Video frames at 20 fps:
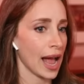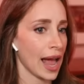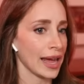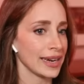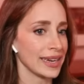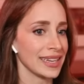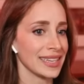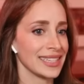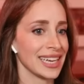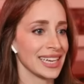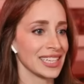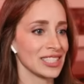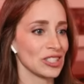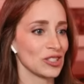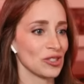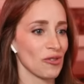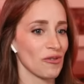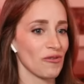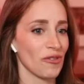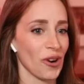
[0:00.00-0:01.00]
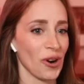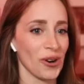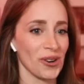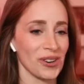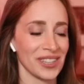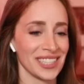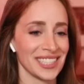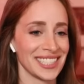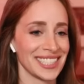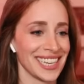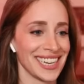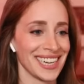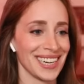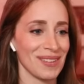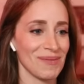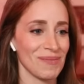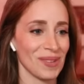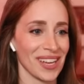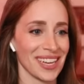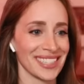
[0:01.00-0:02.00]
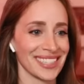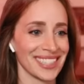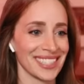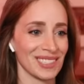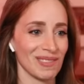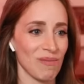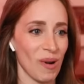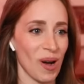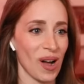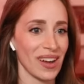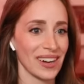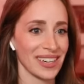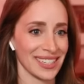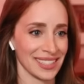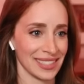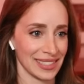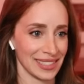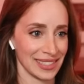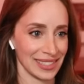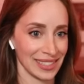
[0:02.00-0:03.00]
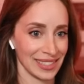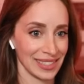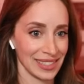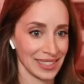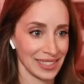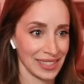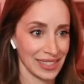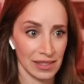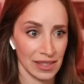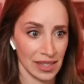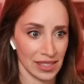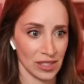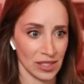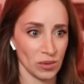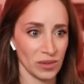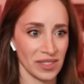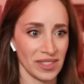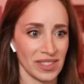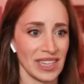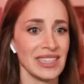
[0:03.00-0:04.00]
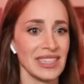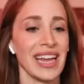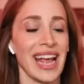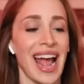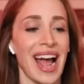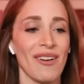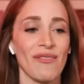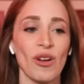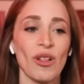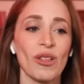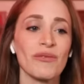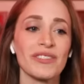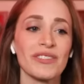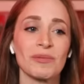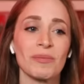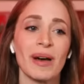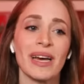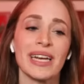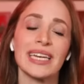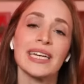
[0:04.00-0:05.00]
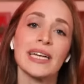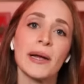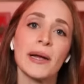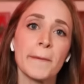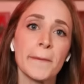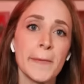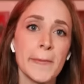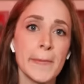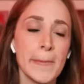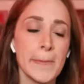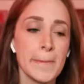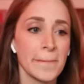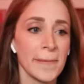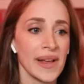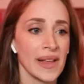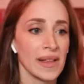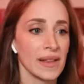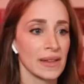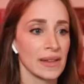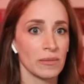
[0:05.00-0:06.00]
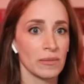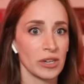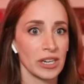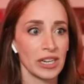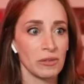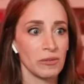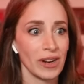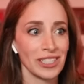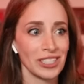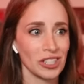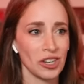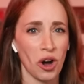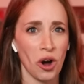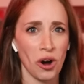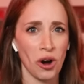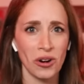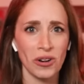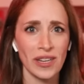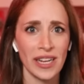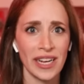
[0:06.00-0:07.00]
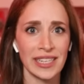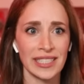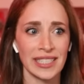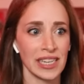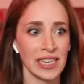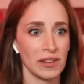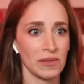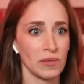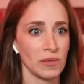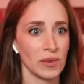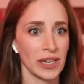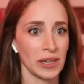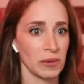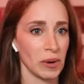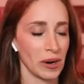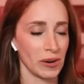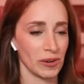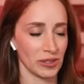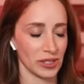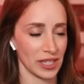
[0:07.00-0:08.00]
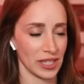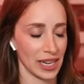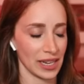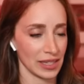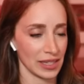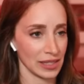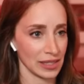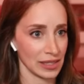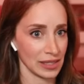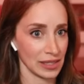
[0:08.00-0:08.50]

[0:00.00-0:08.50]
How did he get so far out of the city to plant these bodies? Like, didn't they have all of his money? Did he rent a car? I don't understand.